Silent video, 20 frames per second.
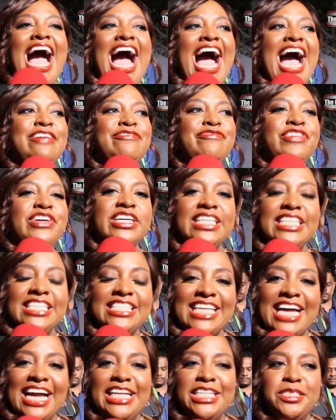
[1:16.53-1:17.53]
I'm very
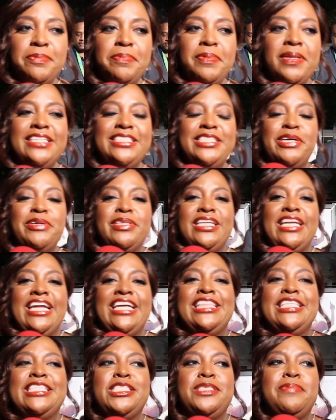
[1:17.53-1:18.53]
excited to play Tony
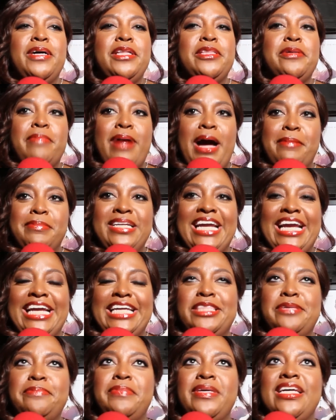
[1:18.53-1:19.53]
Nathan's mother, Mama
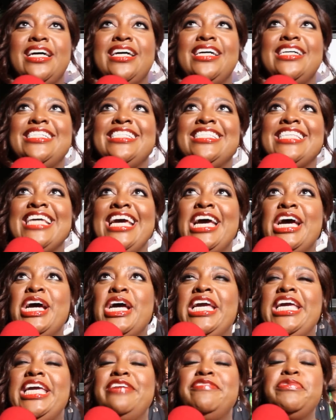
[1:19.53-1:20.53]
Nathan, because
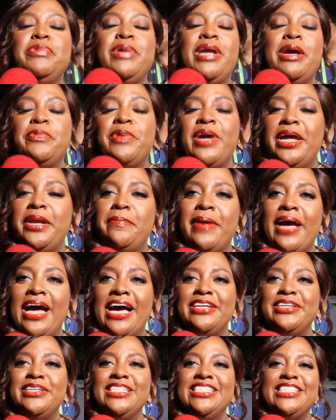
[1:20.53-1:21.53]
even when I read
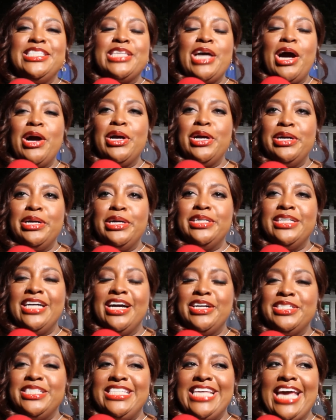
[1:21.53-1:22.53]
about her and saw
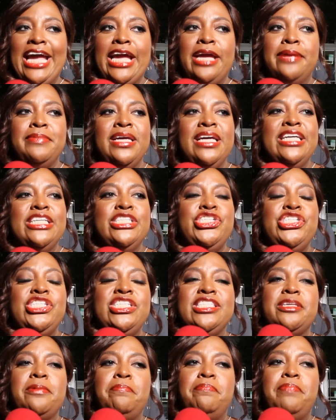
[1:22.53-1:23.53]
her tape,
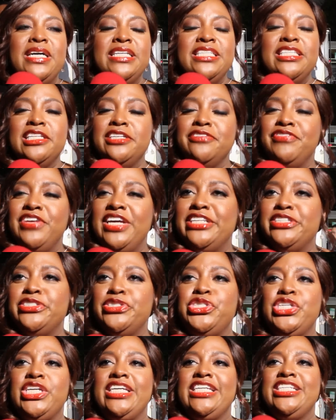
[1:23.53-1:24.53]
she's a bundle of
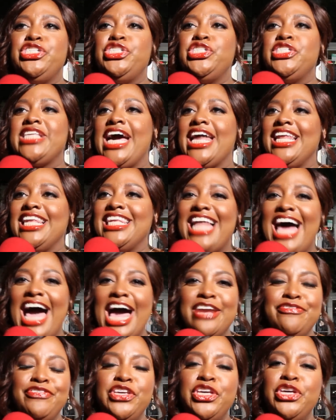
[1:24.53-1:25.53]
energy, she's got a
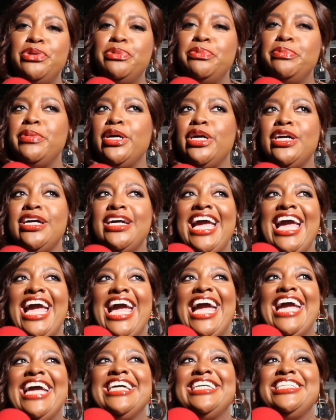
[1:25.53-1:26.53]
lot of humor,
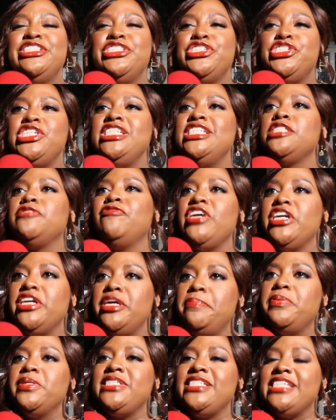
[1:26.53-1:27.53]
and she is
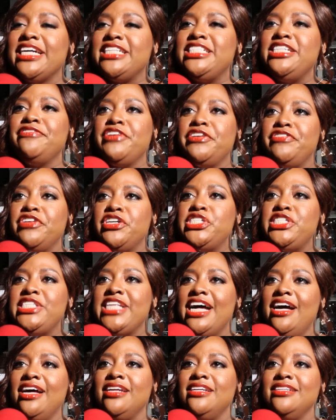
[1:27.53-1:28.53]
very protective of her
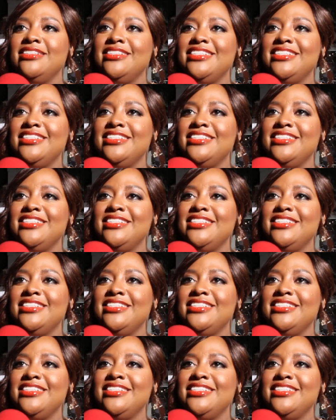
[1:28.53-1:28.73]
son.